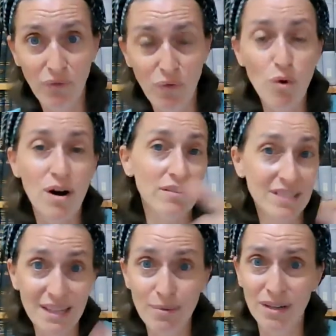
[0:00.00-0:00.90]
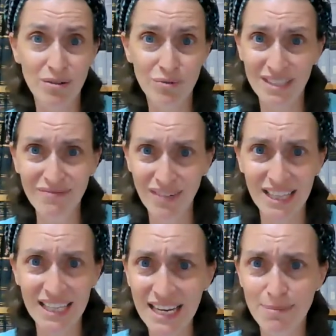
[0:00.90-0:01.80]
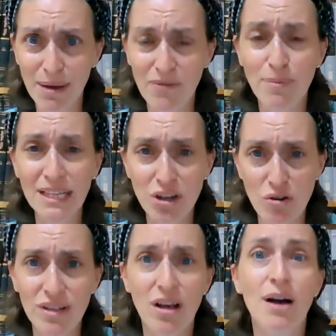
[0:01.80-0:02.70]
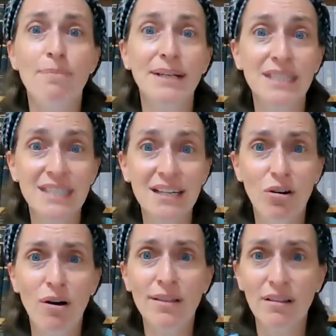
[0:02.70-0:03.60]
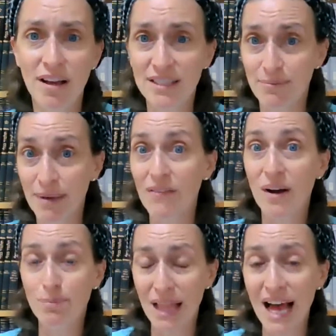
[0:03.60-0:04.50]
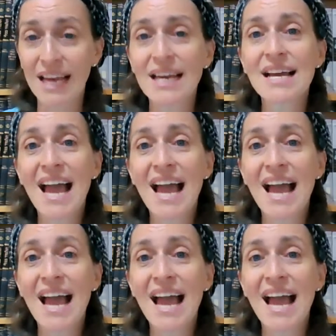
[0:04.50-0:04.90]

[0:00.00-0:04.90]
for someone who didn't really need a mikvah by Torah law, but still all the laws of mikvah apply